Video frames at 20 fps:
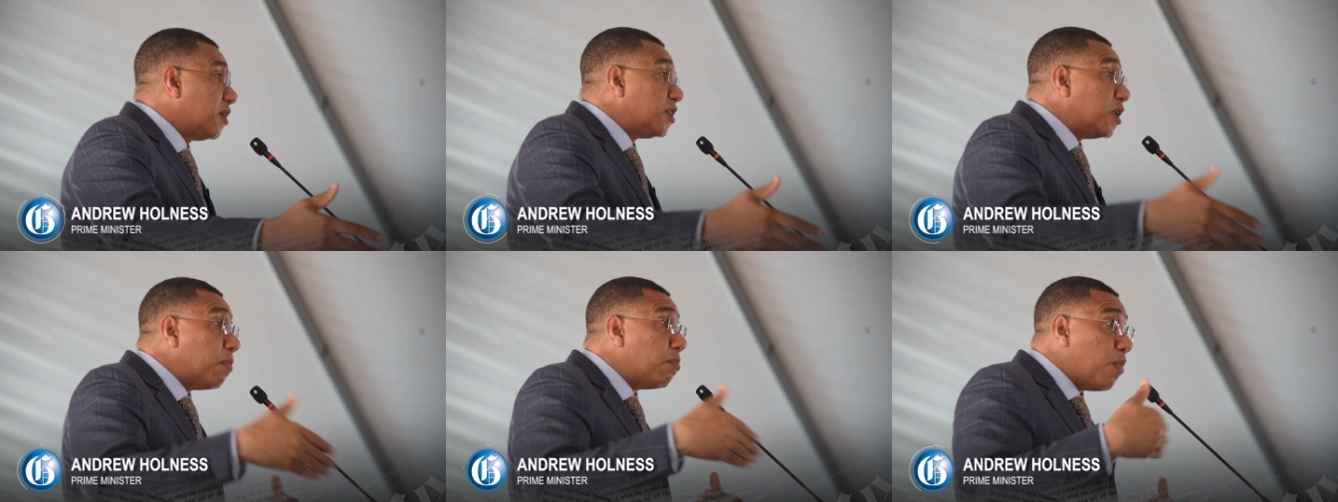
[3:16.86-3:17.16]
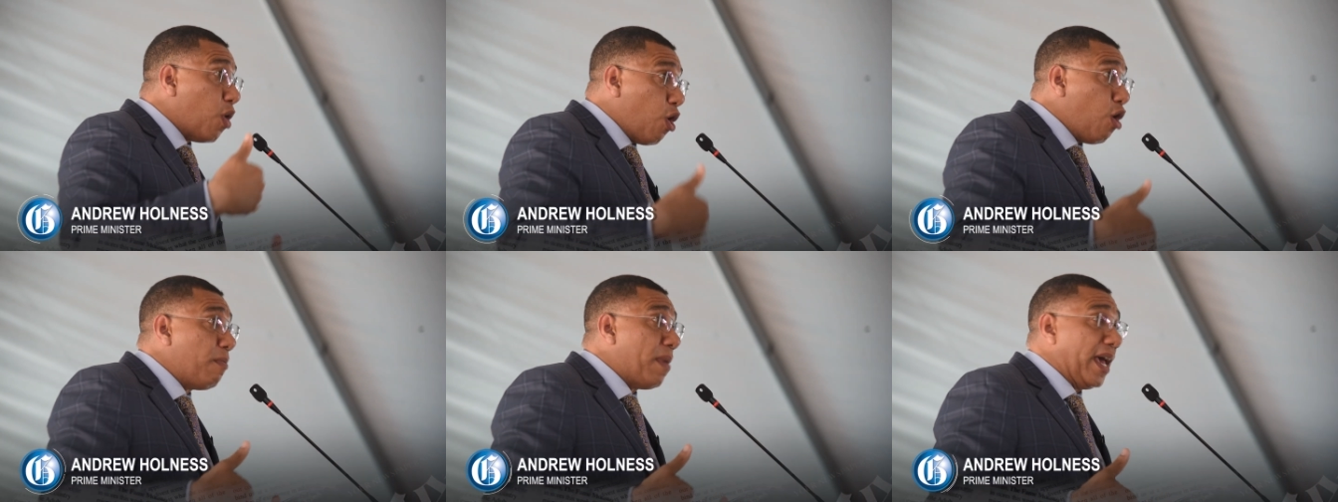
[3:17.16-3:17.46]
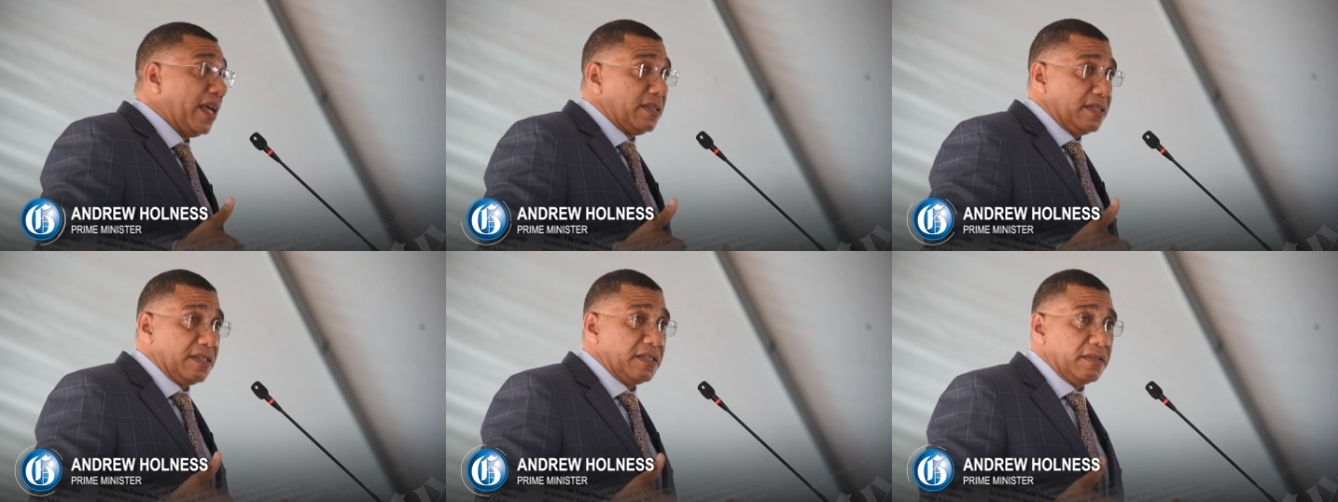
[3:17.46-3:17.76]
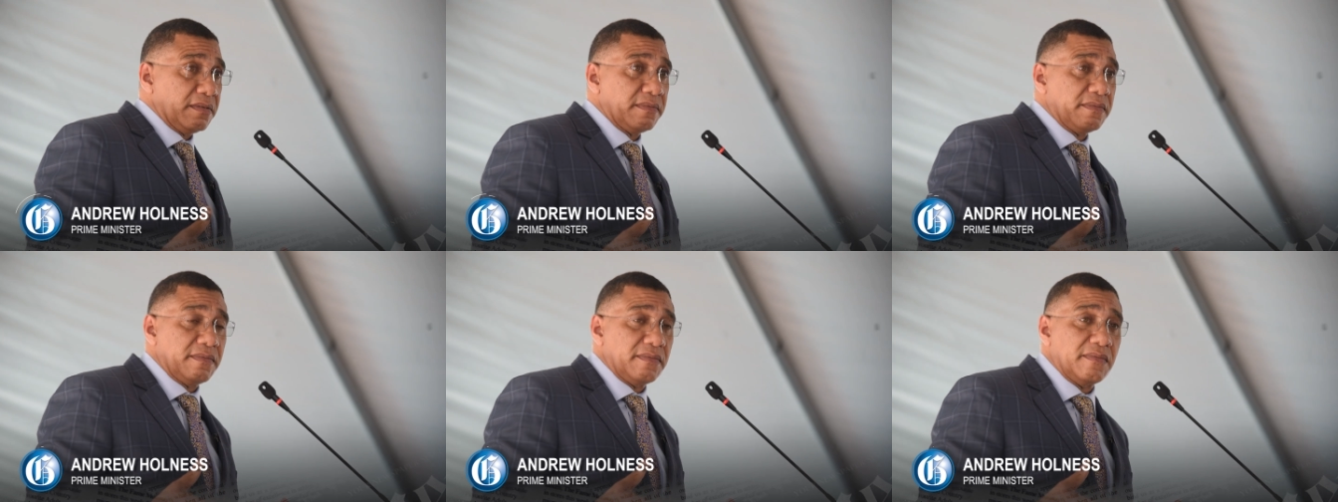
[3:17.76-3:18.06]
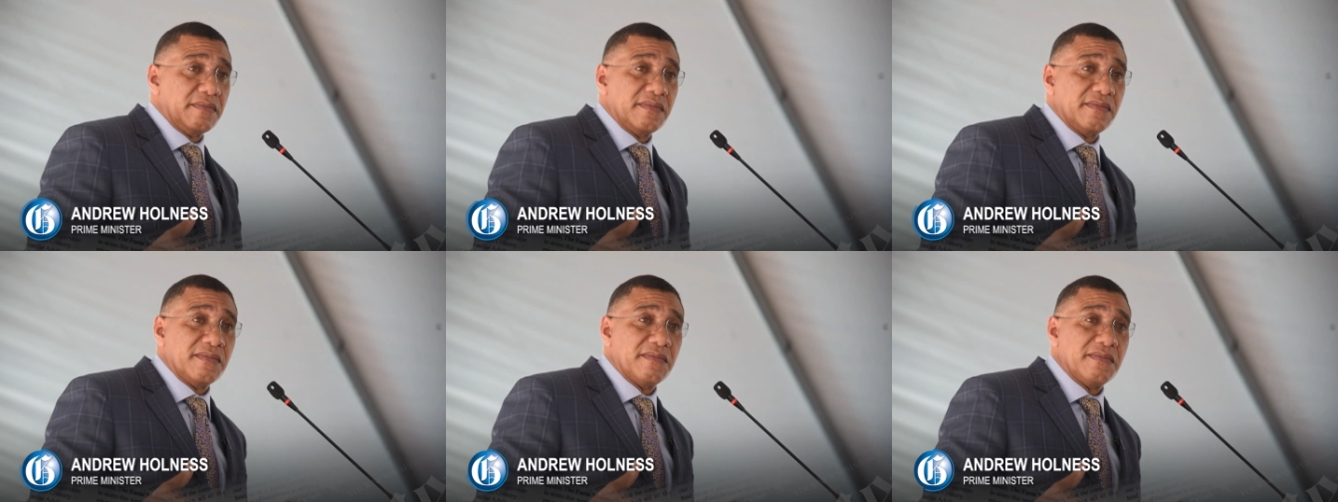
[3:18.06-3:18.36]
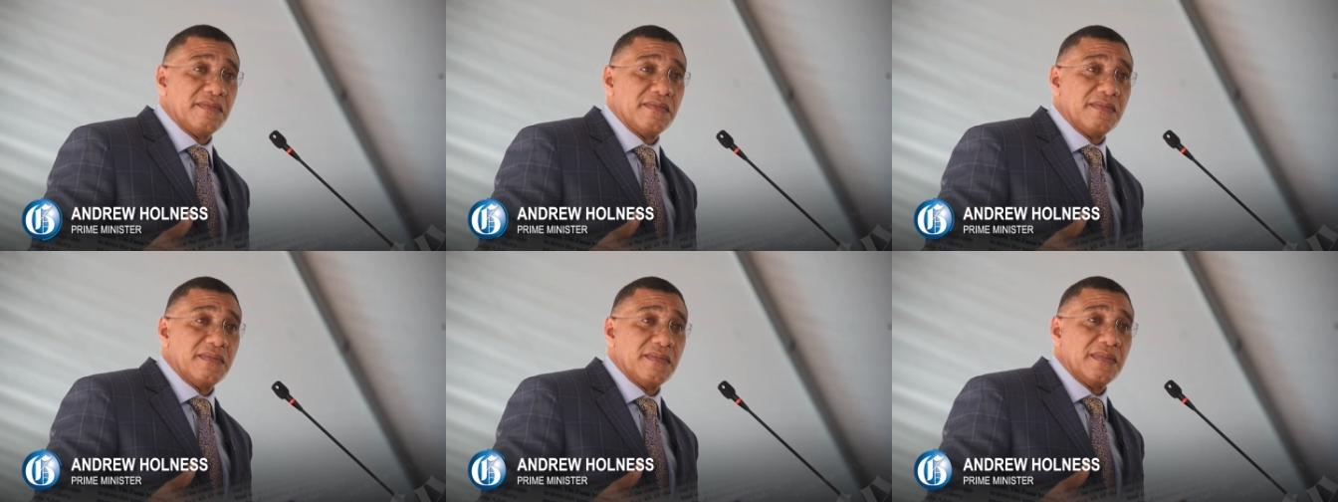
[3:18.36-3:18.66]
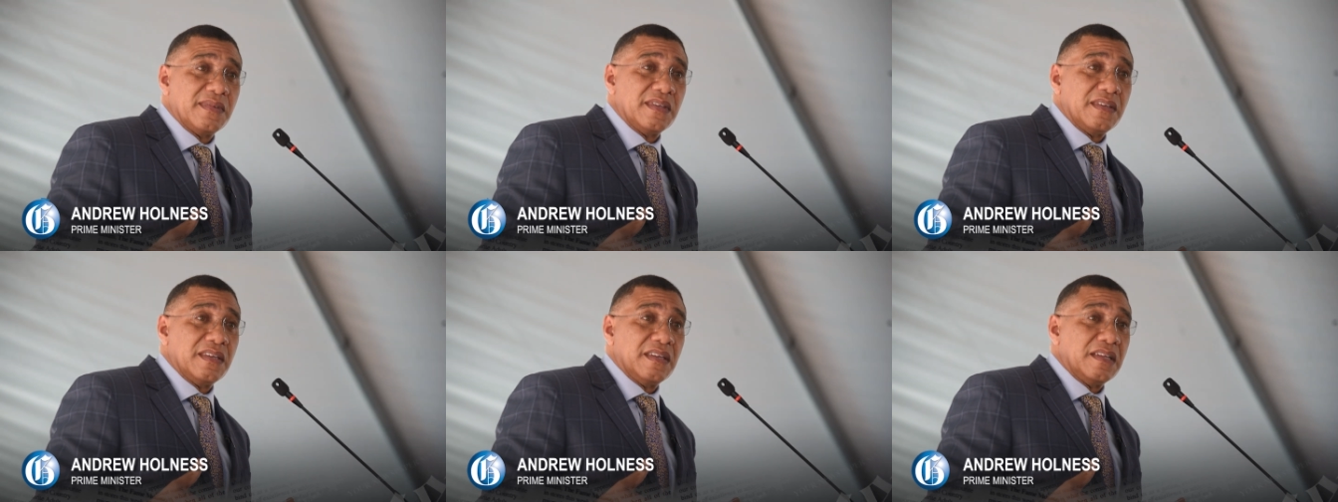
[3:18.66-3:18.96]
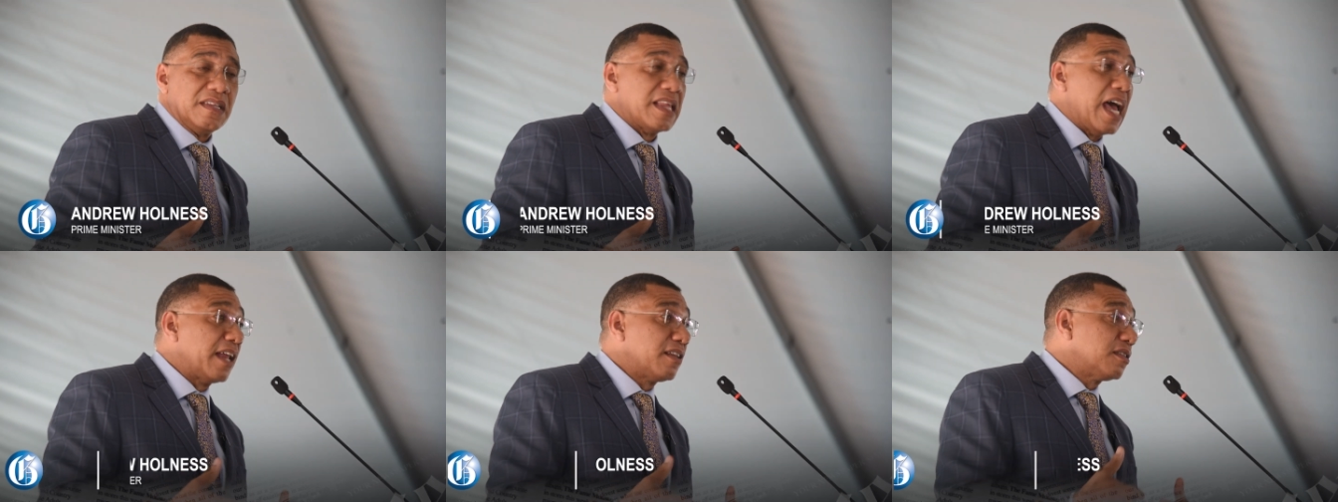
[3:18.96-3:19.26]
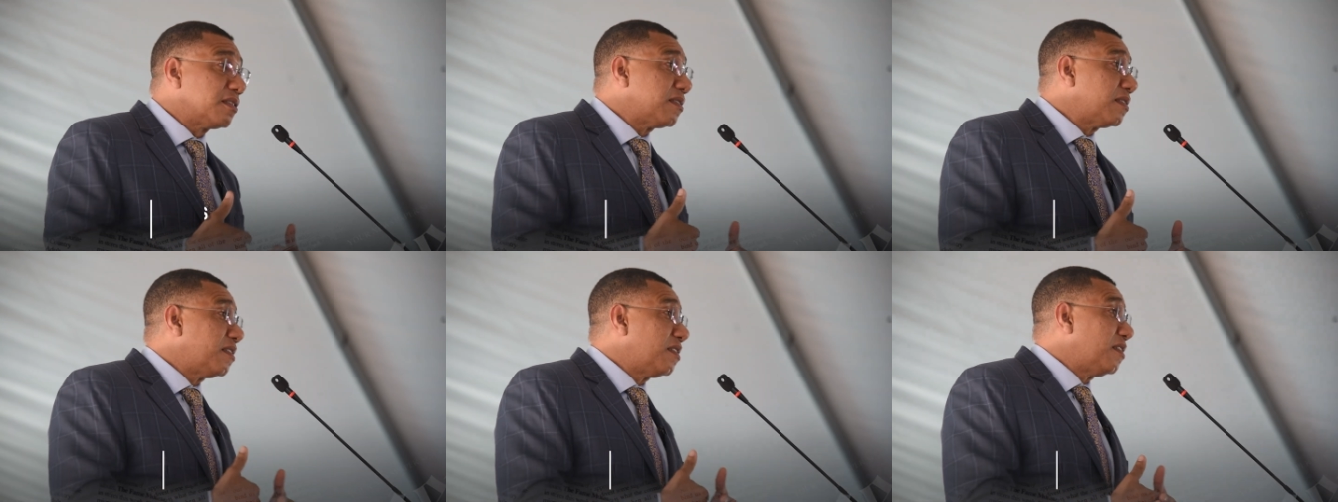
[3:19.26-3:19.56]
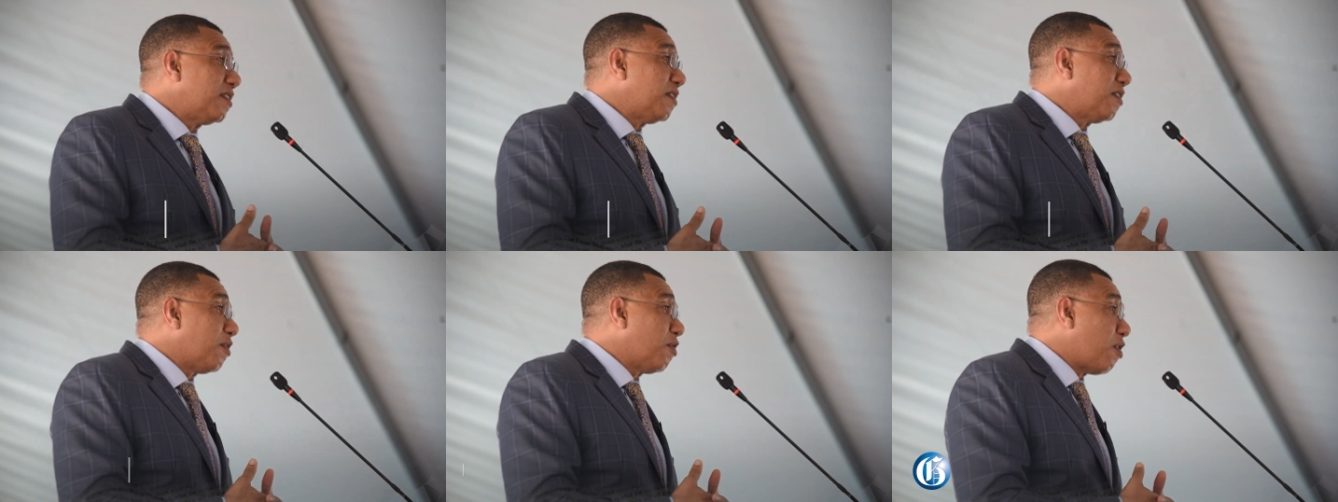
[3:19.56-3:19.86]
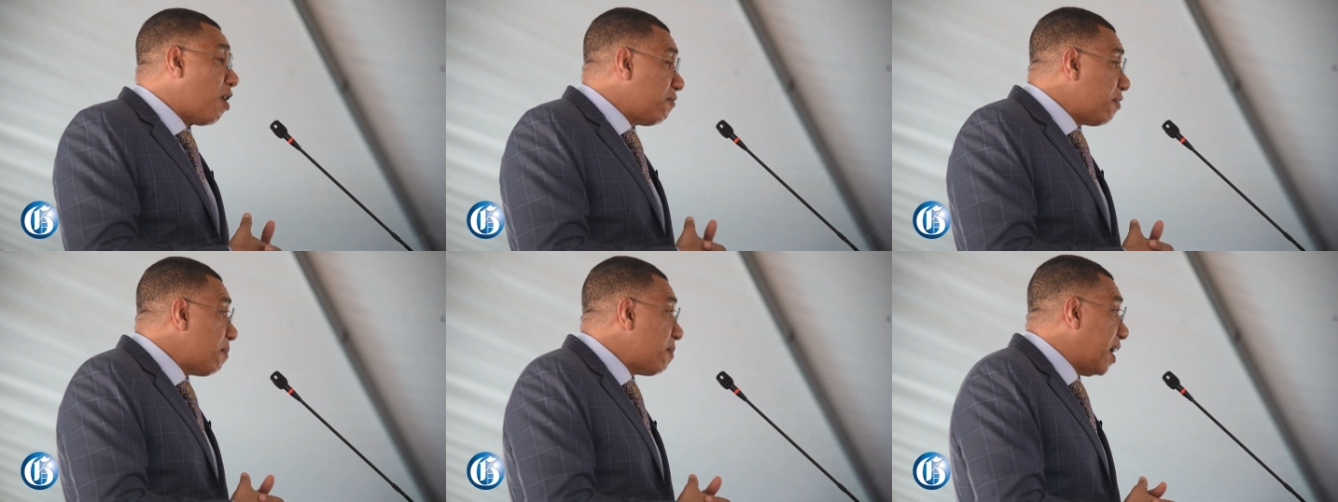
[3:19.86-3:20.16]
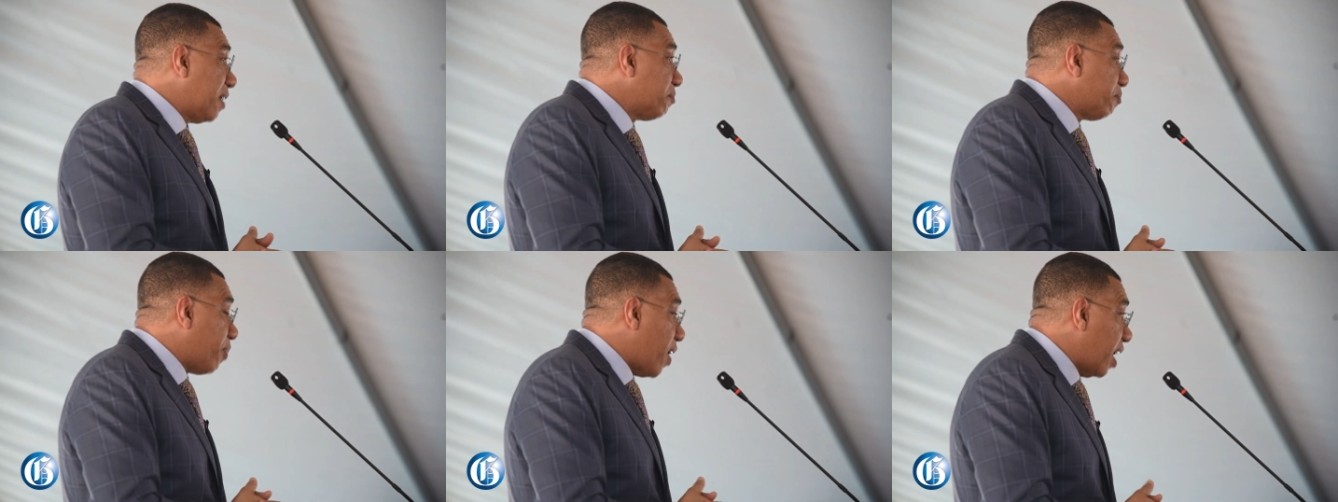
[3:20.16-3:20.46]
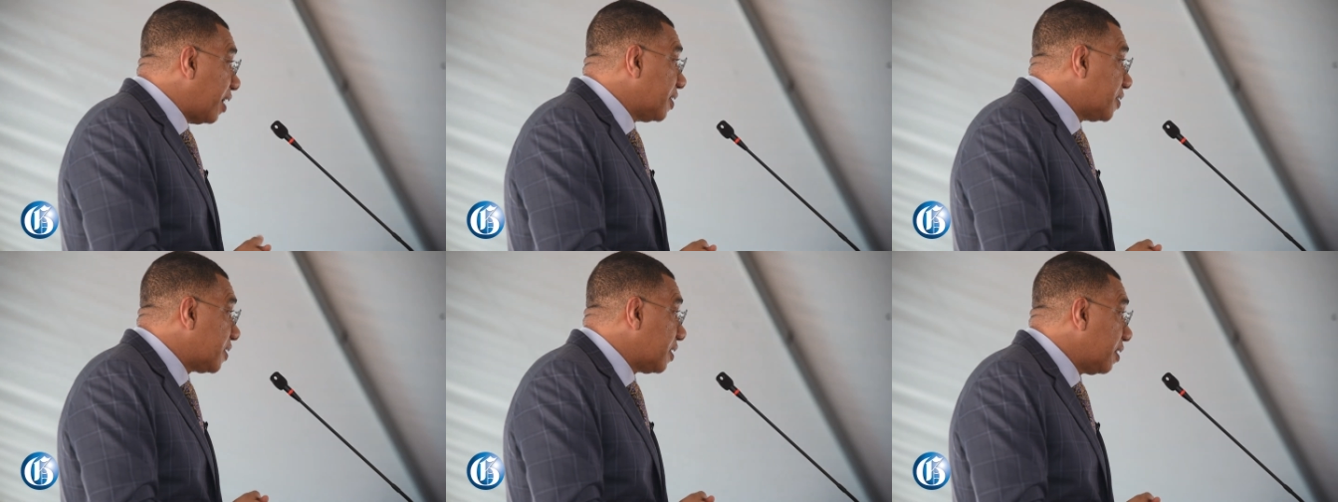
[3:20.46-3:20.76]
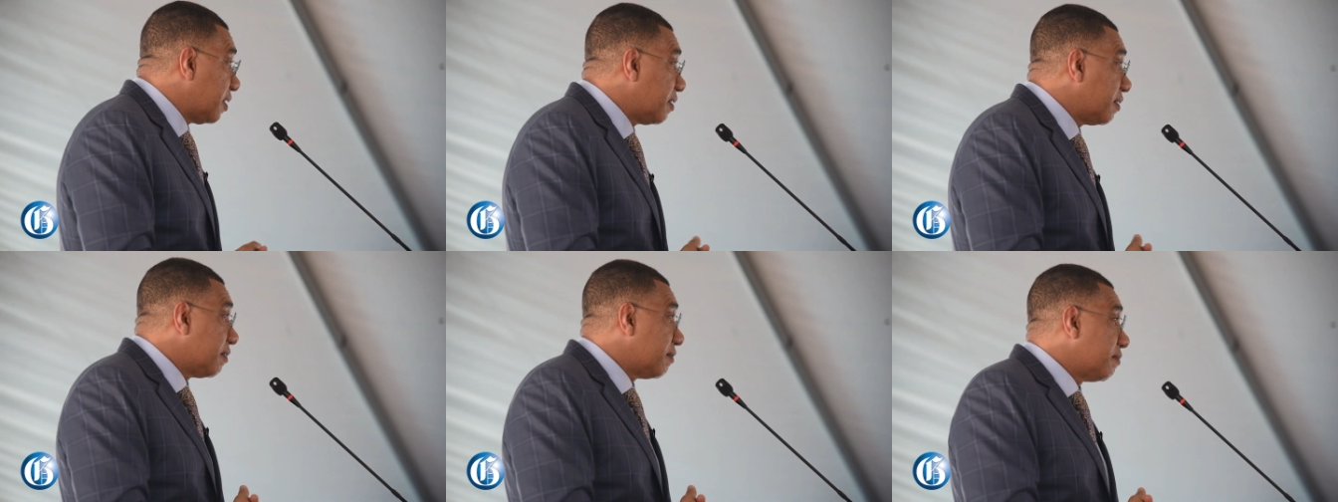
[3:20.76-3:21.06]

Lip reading: The moment that government policy,